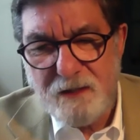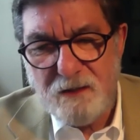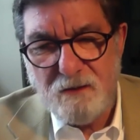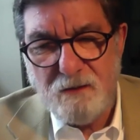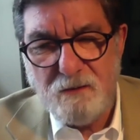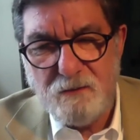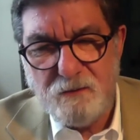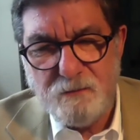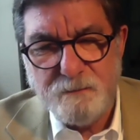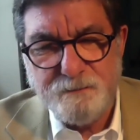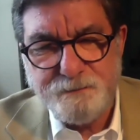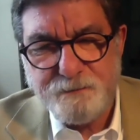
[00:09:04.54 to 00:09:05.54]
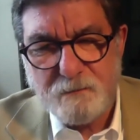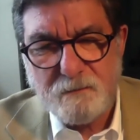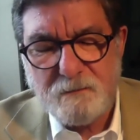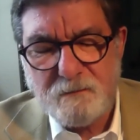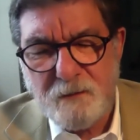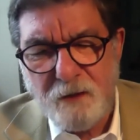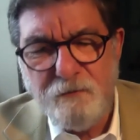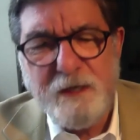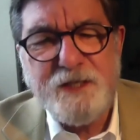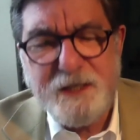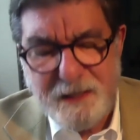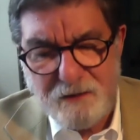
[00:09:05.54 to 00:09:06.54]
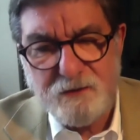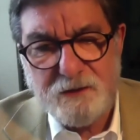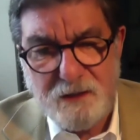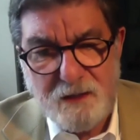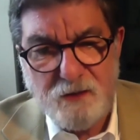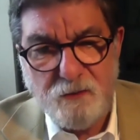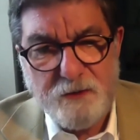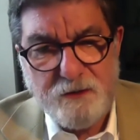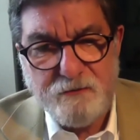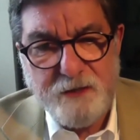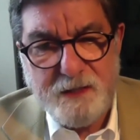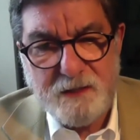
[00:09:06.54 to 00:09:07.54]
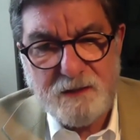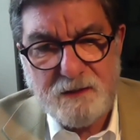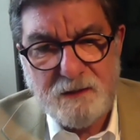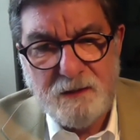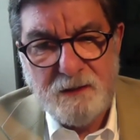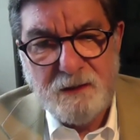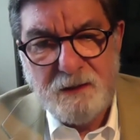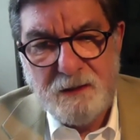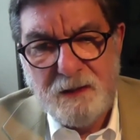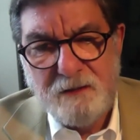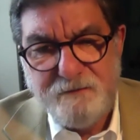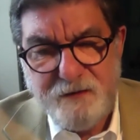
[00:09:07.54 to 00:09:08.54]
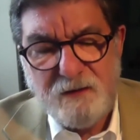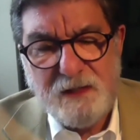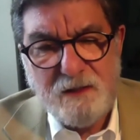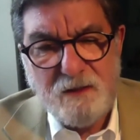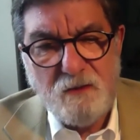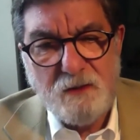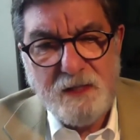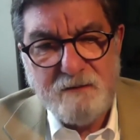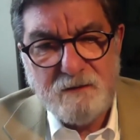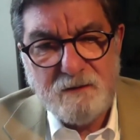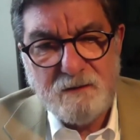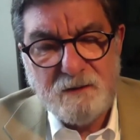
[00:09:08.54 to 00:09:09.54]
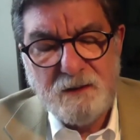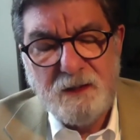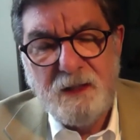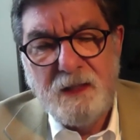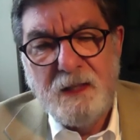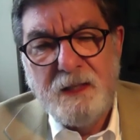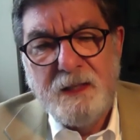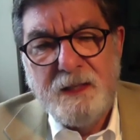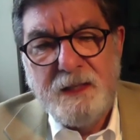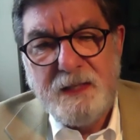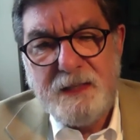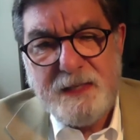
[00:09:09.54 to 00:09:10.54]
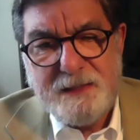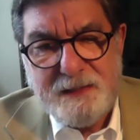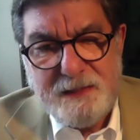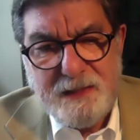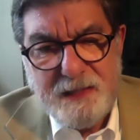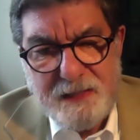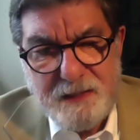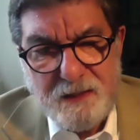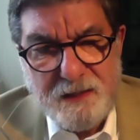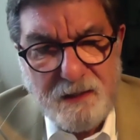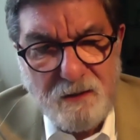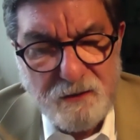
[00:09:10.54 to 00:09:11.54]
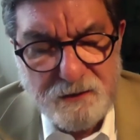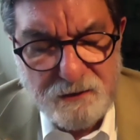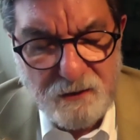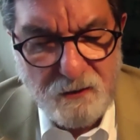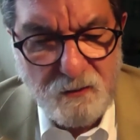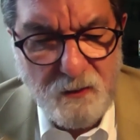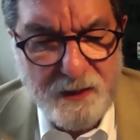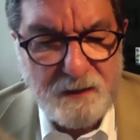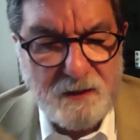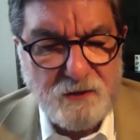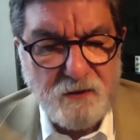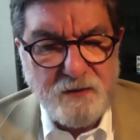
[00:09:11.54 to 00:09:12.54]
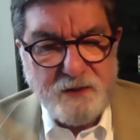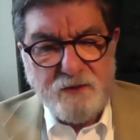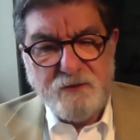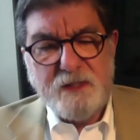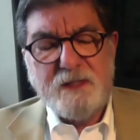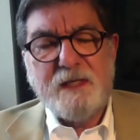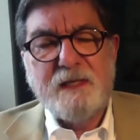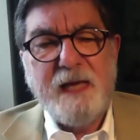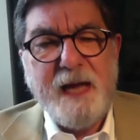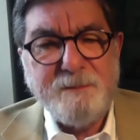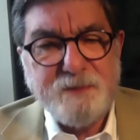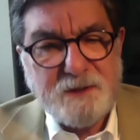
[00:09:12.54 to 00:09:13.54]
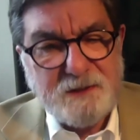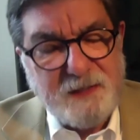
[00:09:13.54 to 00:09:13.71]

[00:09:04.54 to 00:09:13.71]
to reach out to the North Koreans, fairly low level. In 1990 or so, when the Soviet Union collapsed,